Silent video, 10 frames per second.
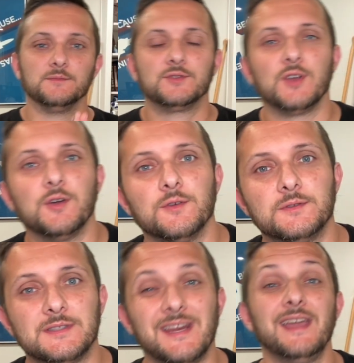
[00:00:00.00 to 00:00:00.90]
So
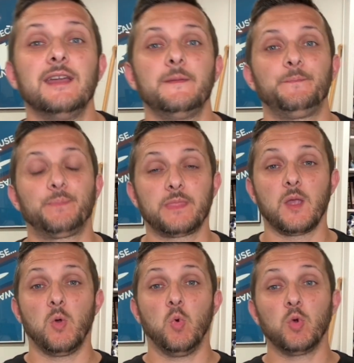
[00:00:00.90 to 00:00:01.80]
today
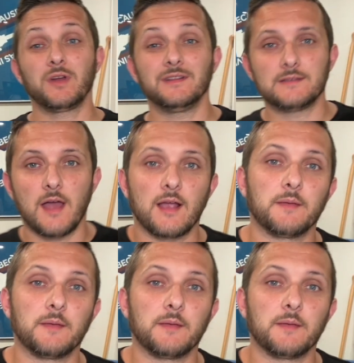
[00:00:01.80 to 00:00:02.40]
we're going to talk